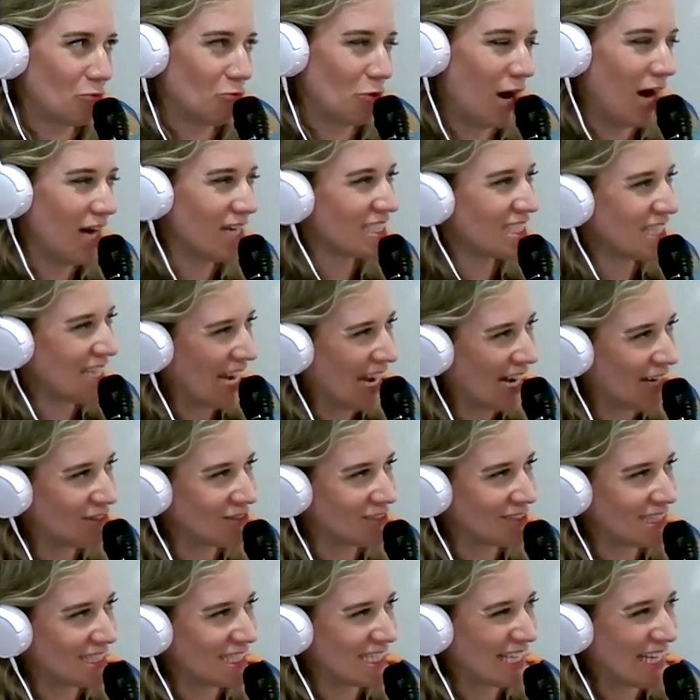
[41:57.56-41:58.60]
walked
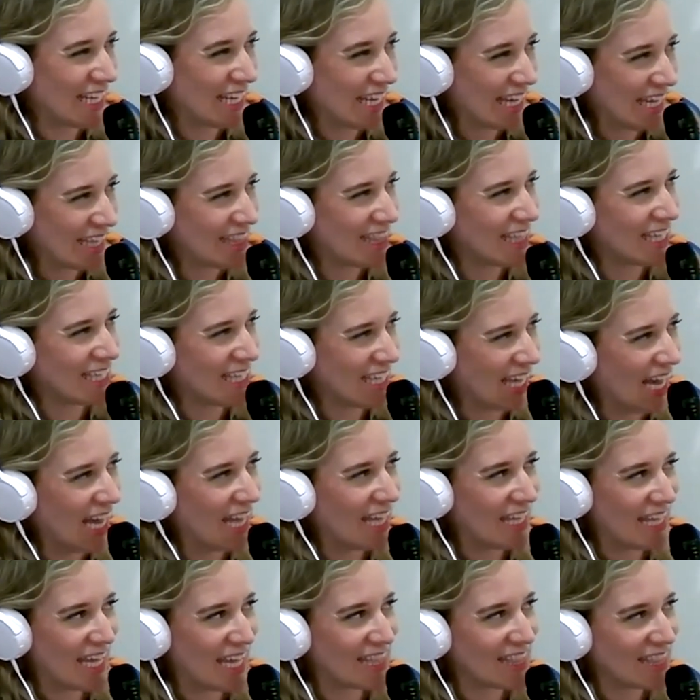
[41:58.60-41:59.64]
out to get the
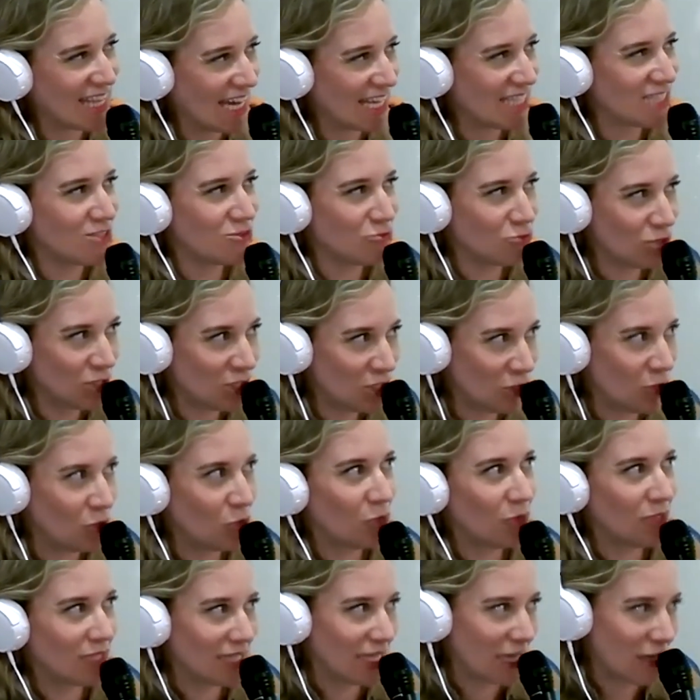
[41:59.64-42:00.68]
gun. Like that's when you
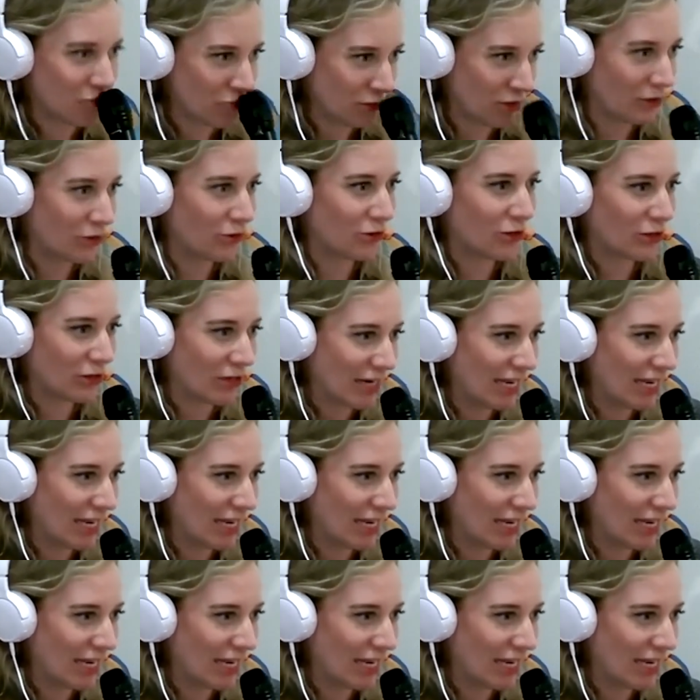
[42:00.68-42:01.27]
would get murdered